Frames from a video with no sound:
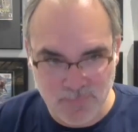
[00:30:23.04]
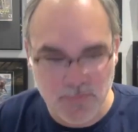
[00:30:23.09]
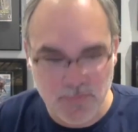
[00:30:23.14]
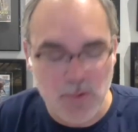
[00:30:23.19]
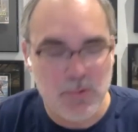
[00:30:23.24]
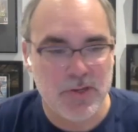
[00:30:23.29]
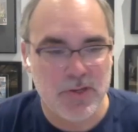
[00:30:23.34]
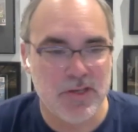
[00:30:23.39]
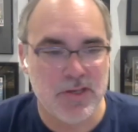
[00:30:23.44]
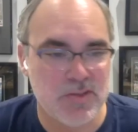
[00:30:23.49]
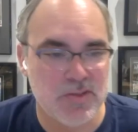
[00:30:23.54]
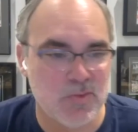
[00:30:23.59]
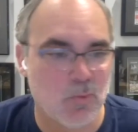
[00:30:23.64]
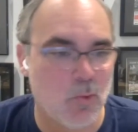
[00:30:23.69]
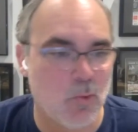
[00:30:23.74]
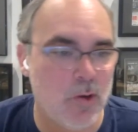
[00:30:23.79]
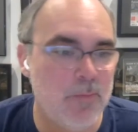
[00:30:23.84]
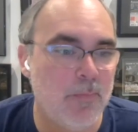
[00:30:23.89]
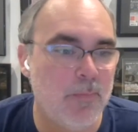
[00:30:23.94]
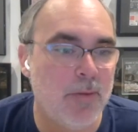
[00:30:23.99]
focused
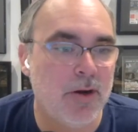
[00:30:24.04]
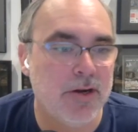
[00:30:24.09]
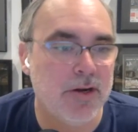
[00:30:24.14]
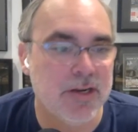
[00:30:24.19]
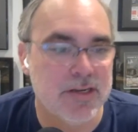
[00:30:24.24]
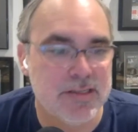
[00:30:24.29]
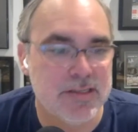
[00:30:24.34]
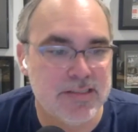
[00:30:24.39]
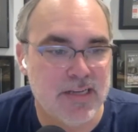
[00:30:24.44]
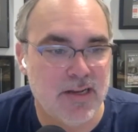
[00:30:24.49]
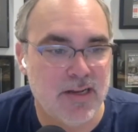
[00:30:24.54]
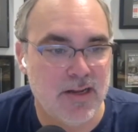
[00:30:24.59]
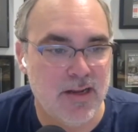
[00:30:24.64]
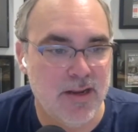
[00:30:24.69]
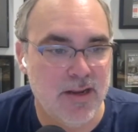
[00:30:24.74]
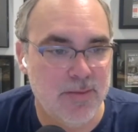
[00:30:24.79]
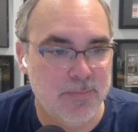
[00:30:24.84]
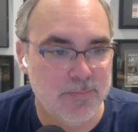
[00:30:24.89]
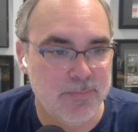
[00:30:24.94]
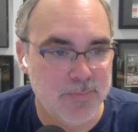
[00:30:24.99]
one bug at a
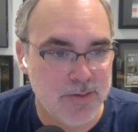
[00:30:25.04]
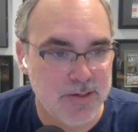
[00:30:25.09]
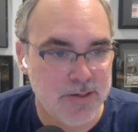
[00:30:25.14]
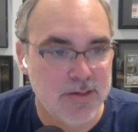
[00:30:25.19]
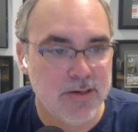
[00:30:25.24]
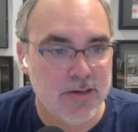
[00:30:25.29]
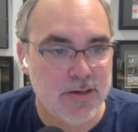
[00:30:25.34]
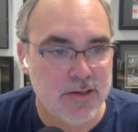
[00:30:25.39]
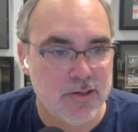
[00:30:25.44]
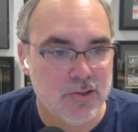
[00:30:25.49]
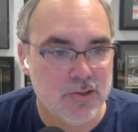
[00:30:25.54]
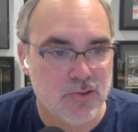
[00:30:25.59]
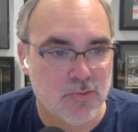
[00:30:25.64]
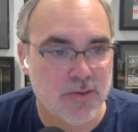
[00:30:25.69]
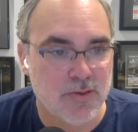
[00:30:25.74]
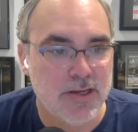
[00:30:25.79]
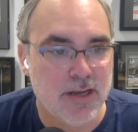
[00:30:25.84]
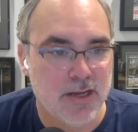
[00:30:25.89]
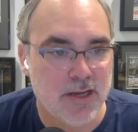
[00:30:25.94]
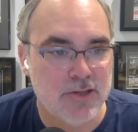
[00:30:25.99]
time
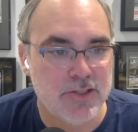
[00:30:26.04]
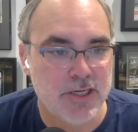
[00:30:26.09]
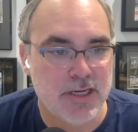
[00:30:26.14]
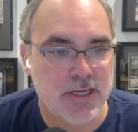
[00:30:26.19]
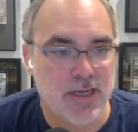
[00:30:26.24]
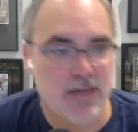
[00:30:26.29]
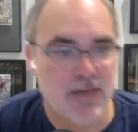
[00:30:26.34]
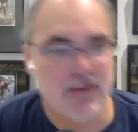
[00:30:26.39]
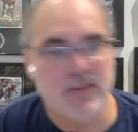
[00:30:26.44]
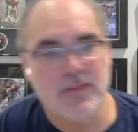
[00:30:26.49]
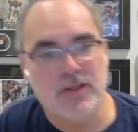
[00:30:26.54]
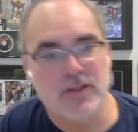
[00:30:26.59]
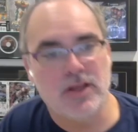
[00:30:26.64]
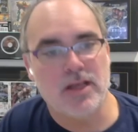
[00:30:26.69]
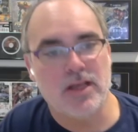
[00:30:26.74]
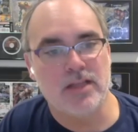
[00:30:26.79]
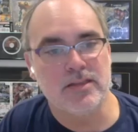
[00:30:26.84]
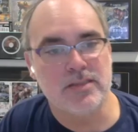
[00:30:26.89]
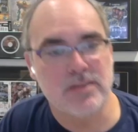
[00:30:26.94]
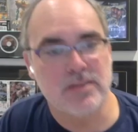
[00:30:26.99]
triagey kind of
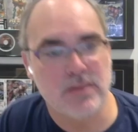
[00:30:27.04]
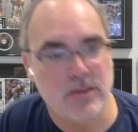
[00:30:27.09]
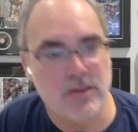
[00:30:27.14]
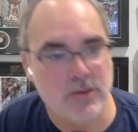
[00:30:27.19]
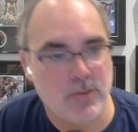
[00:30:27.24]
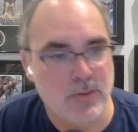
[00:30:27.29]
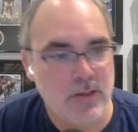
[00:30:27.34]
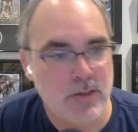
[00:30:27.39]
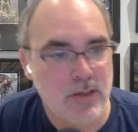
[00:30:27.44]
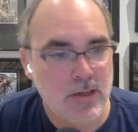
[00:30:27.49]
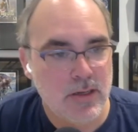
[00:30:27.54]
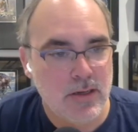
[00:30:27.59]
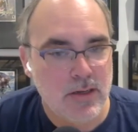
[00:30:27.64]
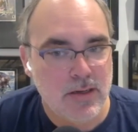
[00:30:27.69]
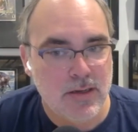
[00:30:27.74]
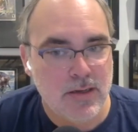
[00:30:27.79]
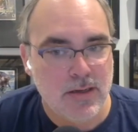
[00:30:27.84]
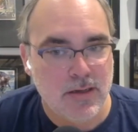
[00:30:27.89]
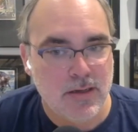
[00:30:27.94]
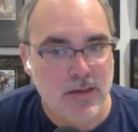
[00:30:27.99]
thought so
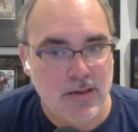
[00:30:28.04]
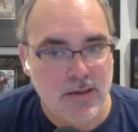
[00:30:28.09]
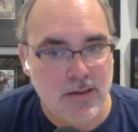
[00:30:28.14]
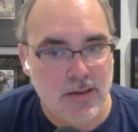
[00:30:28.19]
mm.